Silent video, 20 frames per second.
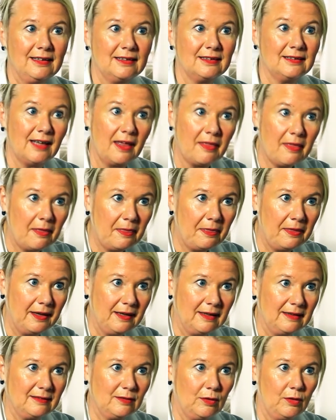another
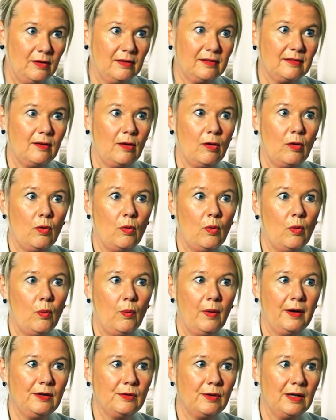thing is also,
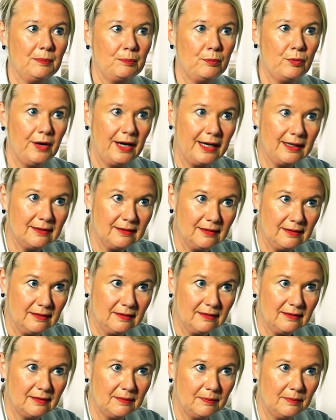when you get
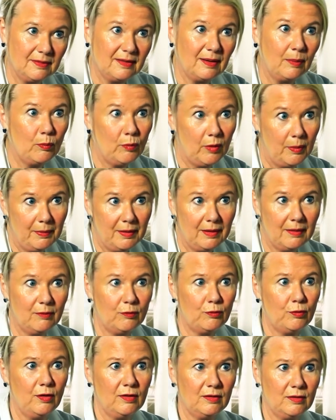pregnant, some women
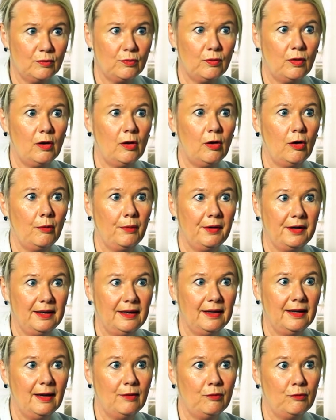first of all
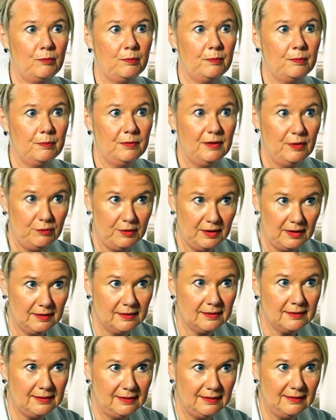already have
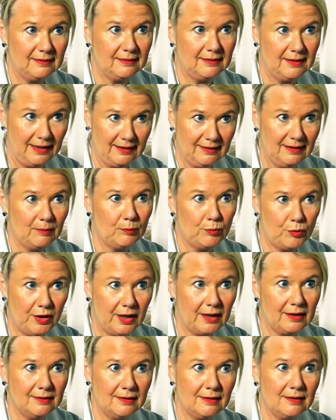difficulties getting
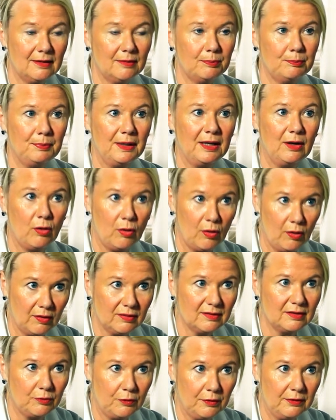pregnant
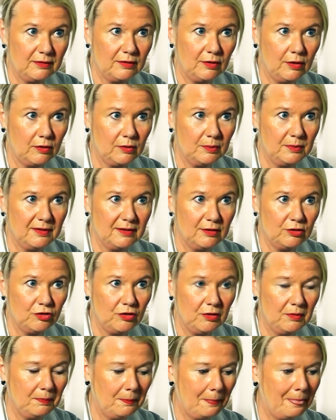because of the
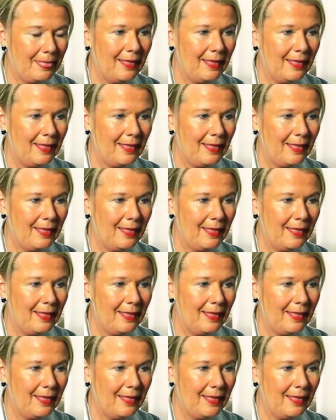circumcision.